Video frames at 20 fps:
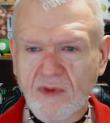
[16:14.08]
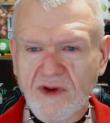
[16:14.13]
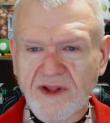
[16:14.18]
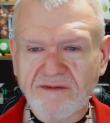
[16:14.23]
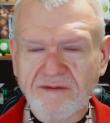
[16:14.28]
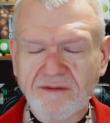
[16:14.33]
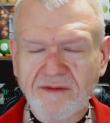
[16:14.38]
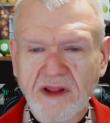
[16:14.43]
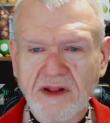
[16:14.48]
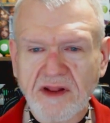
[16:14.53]

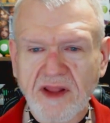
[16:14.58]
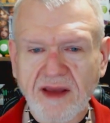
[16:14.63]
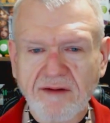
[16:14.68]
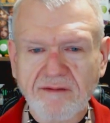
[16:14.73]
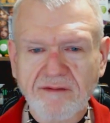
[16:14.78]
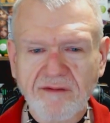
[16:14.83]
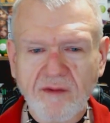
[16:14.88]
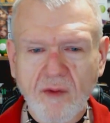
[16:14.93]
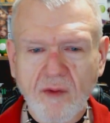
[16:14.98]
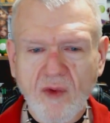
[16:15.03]
what felt
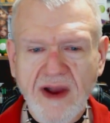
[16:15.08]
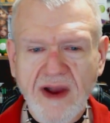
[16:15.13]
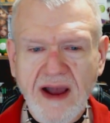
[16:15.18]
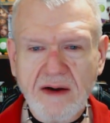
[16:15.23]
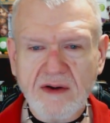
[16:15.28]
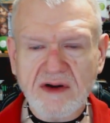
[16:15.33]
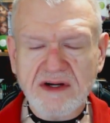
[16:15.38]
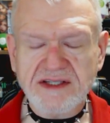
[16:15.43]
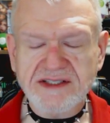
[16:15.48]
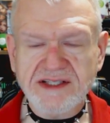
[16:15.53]
like four
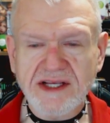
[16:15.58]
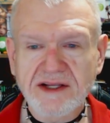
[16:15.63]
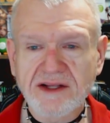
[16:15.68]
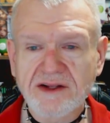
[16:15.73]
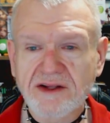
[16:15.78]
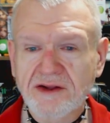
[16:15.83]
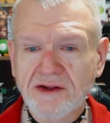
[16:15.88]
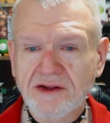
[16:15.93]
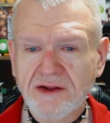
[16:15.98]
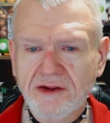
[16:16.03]
hours
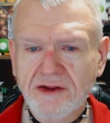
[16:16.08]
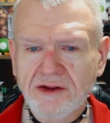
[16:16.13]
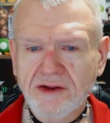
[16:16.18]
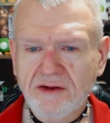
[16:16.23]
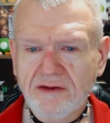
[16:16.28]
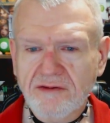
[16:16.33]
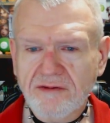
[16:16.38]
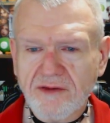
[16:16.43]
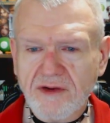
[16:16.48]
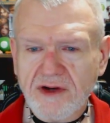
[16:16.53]

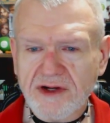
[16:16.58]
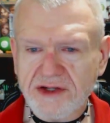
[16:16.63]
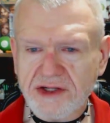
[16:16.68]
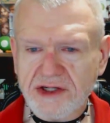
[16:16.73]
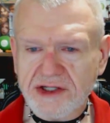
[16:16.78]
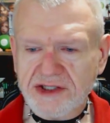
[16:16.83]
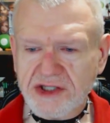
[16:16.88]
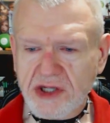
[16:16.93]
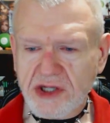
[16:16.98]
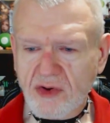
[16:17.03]
for it
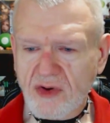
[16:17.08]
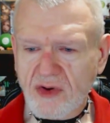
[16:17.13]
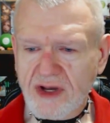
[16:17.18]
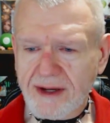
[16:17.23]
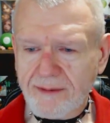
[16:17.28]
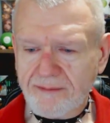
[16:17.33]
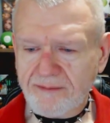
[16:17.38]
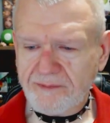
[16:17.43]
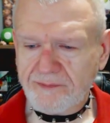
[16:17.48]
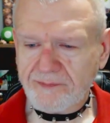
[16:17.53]
to show
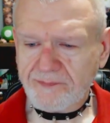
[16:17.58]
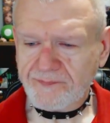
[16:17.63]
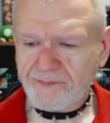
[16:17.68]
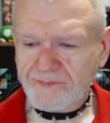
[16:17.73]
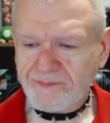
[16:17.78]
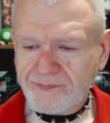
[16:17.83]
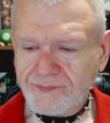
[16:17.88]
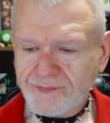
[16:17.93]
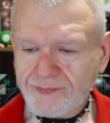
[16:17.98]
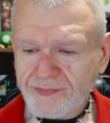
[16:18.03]
up.
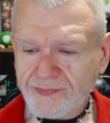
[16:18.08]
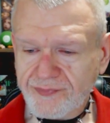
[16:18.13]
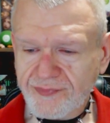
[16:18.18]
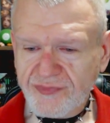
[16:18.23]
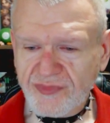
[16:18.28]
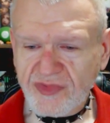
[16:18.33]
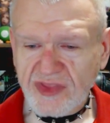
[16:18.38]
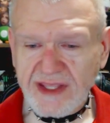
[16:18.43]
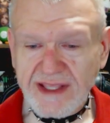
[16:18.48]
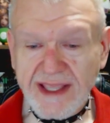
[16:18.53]

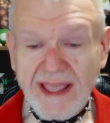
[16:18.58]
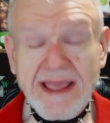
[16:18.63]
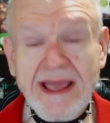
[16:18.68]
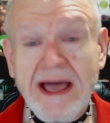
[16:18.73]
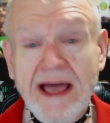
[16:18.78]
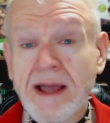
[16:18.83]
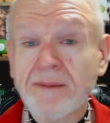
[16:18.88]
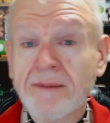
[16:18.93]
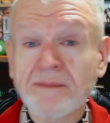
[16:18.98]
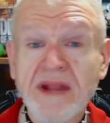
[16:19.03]
Hey,
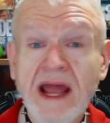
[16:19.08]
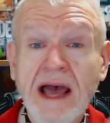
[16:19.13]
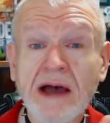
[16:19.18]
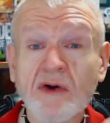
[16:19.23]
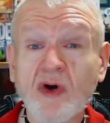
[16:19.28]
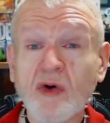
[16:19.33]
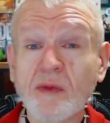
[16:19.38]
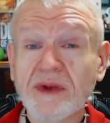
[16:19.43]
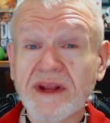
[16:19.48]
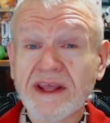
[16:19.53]
I'm
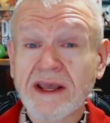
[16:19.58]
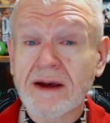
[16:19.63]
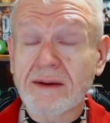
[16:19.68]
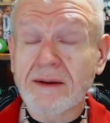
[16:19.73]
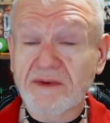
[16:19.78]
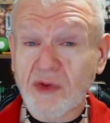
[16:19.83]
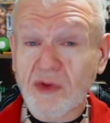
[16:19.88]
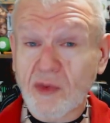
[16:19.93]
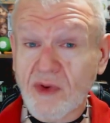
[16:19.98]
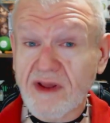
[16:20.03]
now opening
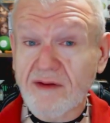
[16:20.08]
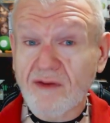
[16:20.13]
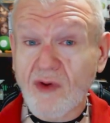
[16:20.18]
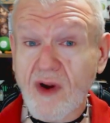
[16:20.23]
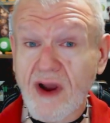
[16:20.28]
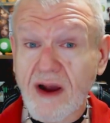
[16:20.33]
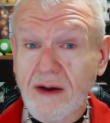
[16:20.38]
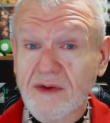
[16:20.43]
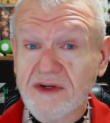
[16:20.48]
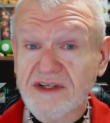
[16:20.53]
up
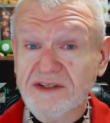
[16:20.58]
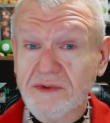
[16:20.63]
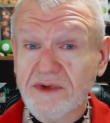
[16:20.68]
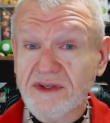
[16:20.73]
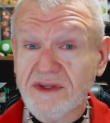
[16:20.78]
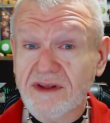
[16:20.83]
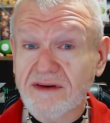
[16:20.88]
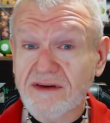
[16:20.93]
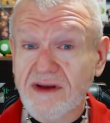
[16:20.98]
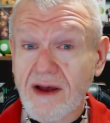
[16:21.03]
24 hours
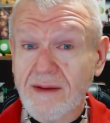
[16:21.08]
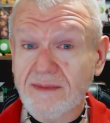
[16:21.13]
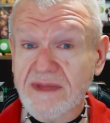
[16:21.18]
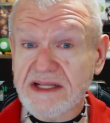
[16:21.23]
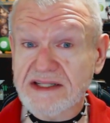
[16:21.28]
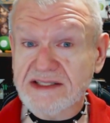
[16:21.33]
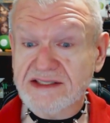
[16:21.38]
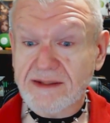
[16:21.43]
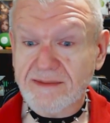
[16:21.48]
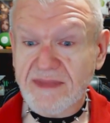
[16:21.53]
worth of
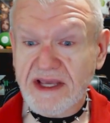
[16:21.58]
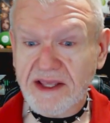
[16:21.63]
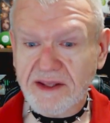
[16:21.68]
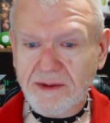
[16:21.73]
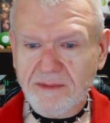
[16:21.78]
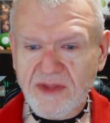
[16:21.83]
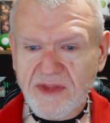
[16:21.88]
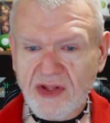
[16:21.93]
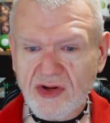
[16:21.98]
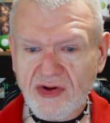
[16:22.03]
comments on my
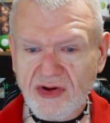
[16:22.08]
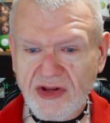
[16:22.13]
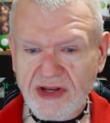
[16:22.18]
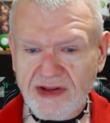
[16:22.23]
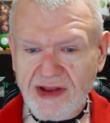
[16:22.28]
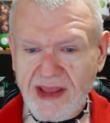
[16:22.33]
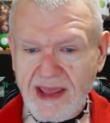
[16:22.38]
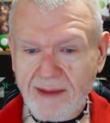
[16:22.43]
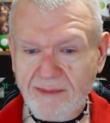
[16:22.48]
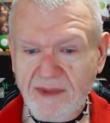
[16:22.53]
community
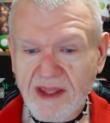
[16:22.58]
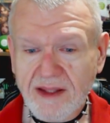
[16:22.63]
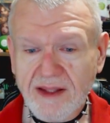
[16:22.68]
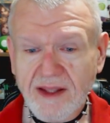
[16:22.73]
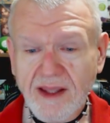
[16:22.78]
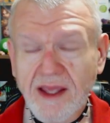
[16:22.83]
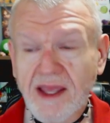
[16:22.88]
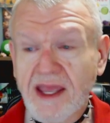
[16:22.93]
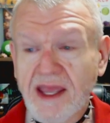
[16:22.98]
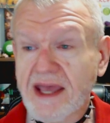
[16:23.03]
tab,
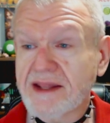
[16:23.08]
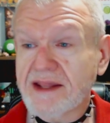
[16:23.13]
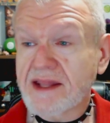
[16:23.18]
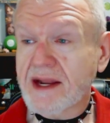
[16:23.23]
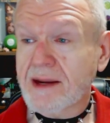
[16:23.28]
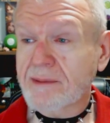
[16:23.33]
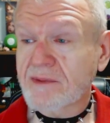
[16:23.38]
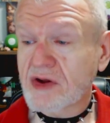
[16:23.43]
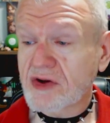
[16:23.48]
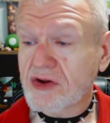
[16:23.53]
and
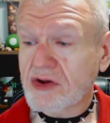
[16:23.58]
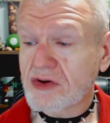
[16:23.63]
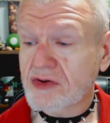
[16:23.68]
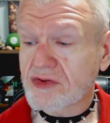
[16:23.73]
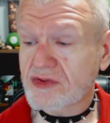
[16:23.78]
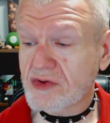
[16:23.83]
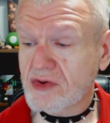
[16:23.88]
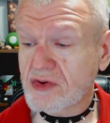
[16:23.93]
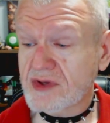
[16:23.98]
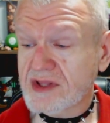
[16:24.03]
then I'm going to
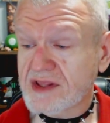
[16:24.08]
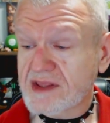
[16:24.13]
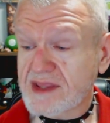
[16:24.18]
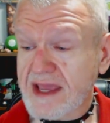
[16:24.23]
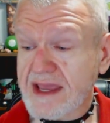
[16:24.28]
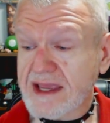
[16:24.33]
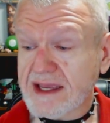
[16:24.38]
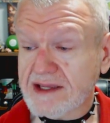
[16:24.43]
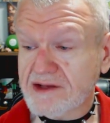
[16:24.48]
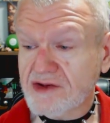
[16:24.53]
go through and
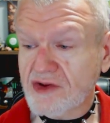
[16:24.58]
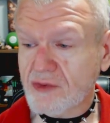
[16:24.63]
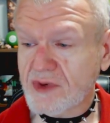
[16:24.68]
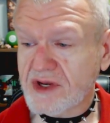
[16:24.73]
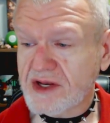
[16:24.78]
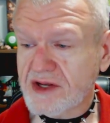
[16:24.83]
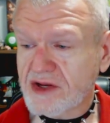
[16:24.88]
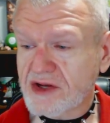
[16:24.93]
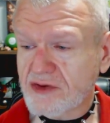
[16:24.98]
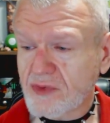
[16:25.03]
thank
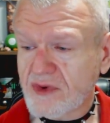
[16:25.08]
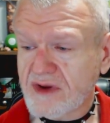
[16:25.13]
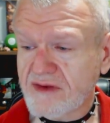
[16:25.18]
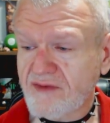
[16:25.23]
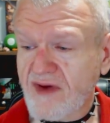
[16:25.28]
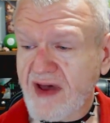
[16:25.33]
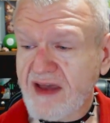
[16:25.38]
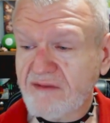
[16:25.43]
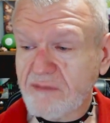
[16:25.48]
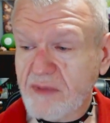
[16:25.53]
20 to
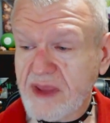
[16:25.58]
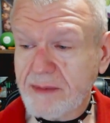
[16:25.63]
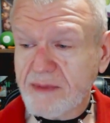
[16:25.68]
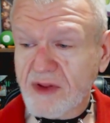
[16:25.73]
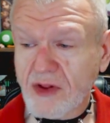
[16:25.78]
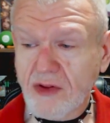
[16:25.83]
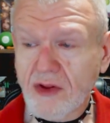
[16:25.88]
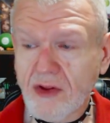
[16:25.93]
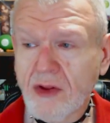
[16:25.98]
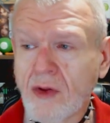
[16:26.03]
25
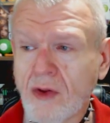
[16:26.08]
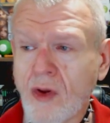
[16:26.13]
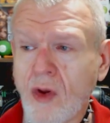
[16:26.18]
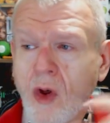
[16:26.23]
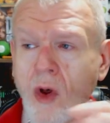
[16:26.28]
people.